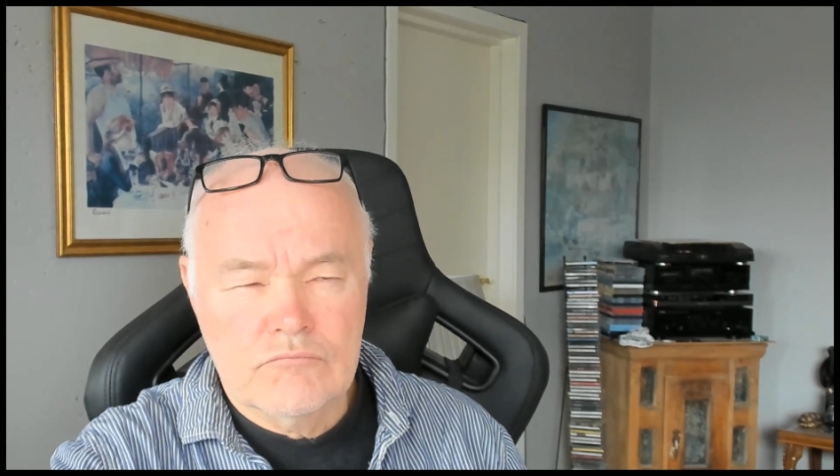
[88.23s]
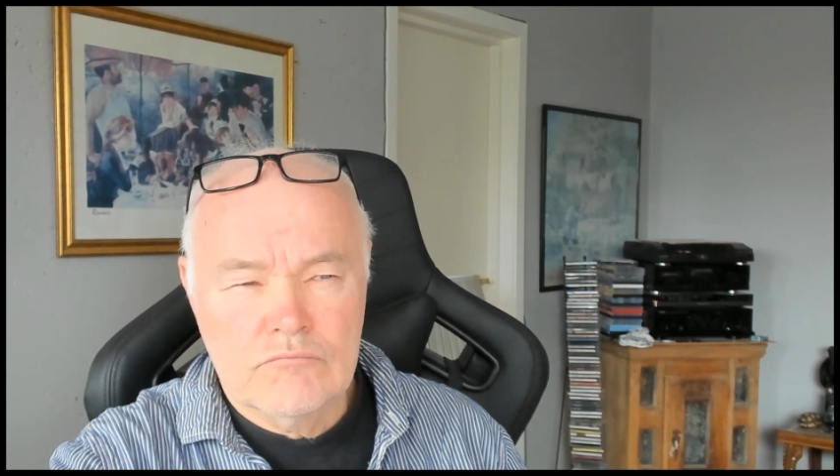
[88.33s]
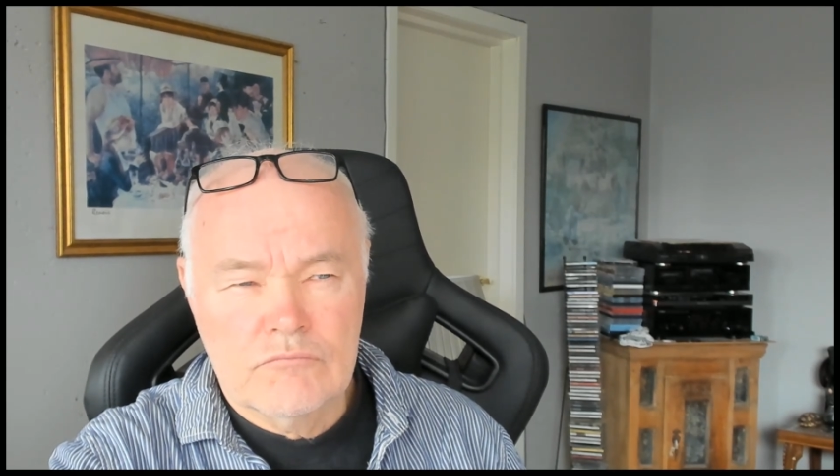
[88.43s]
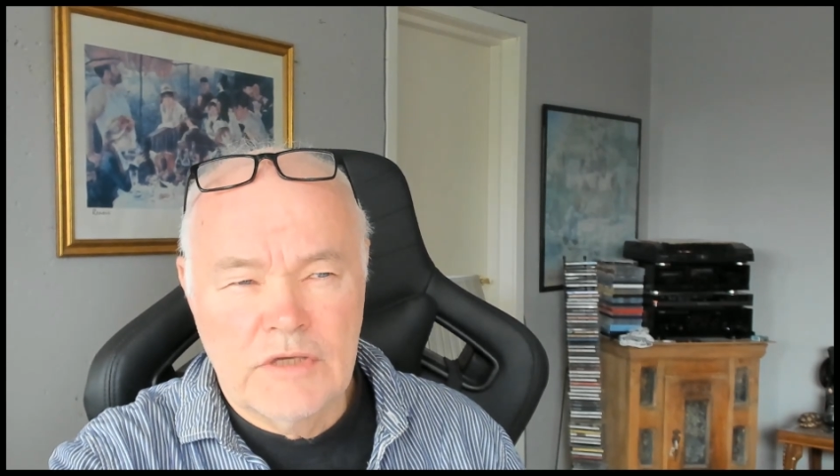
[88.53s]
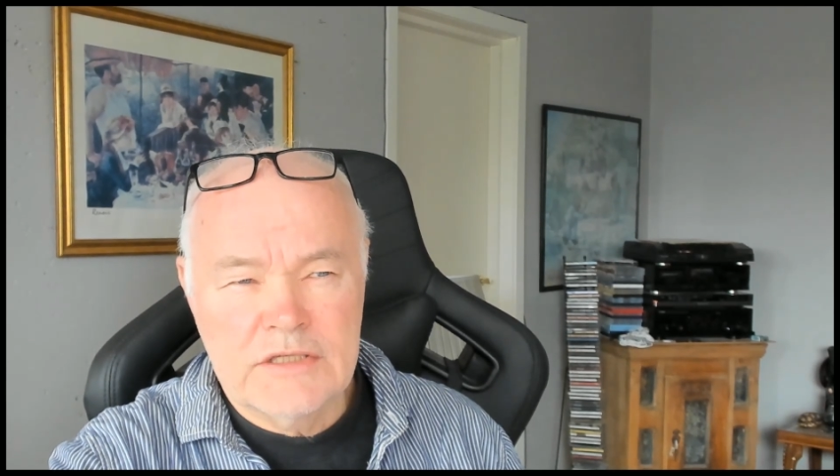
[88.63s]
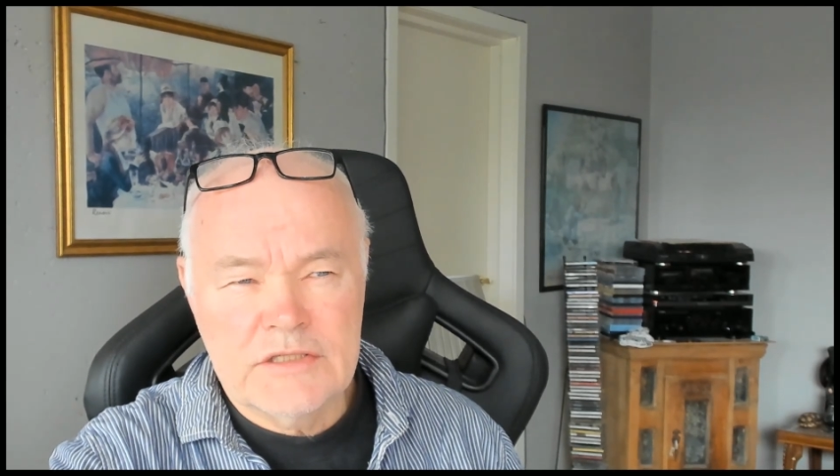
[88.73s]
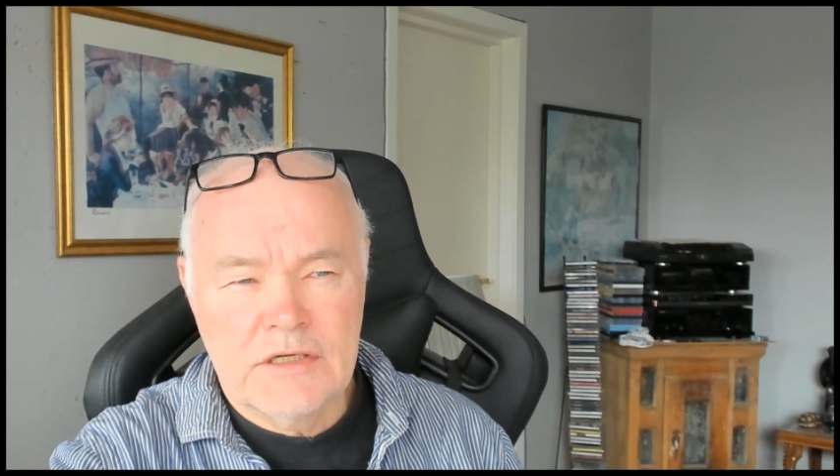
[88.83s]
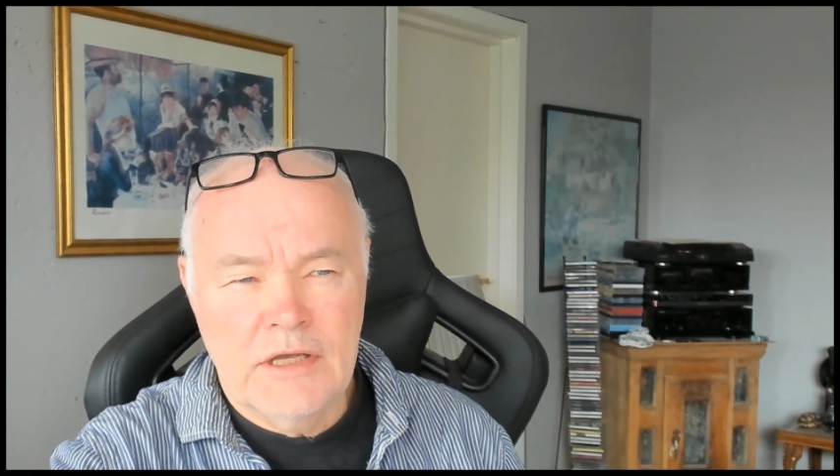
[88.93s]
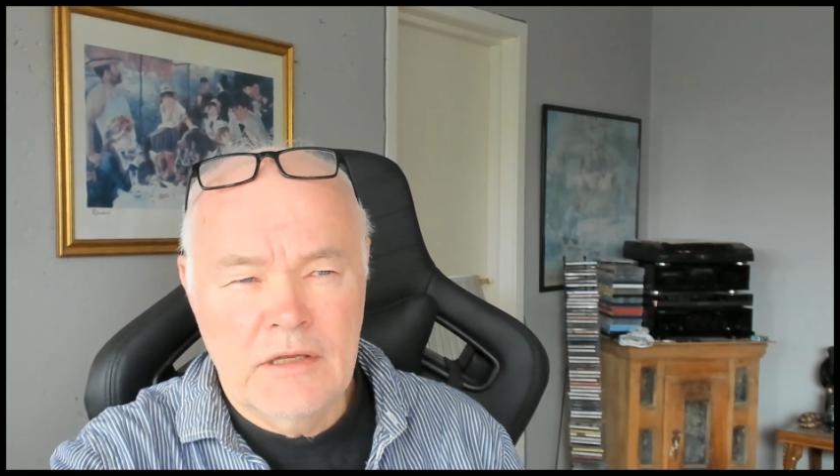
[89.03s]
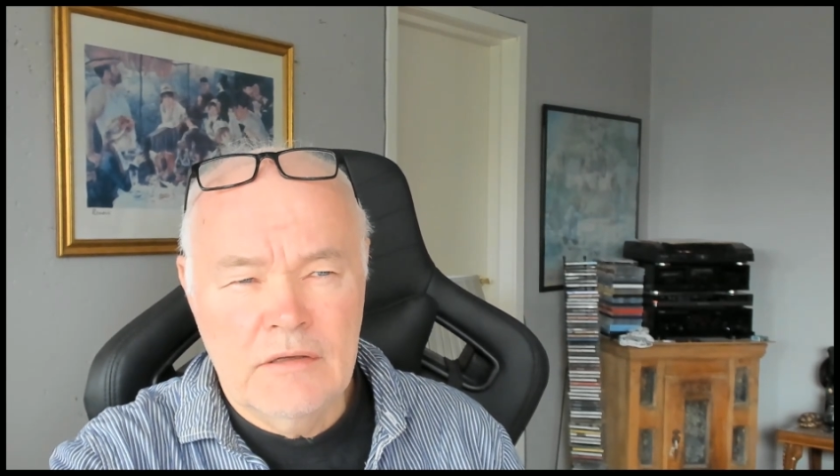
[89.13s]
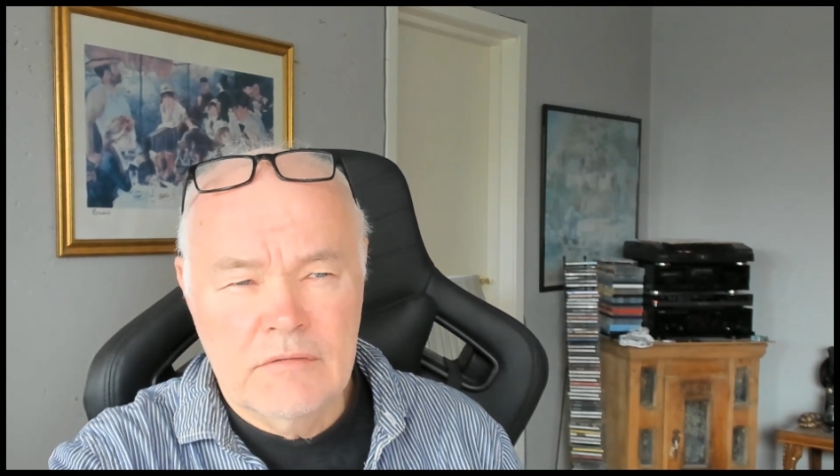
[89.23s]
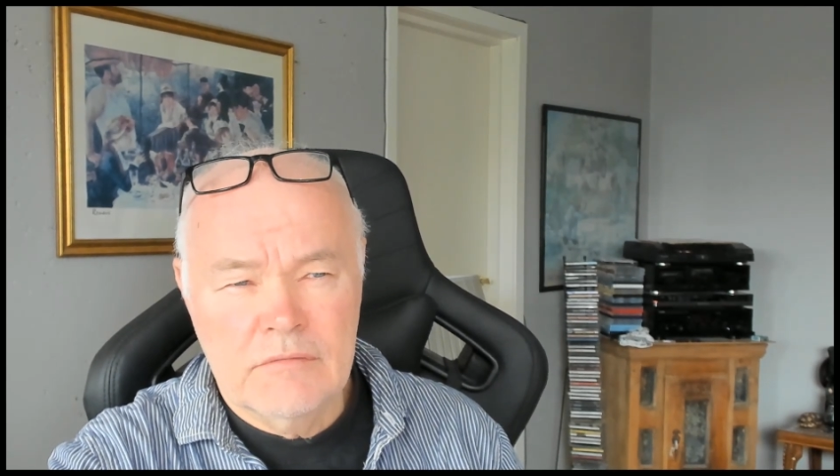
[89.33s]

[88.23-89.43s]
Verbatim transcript: yesterday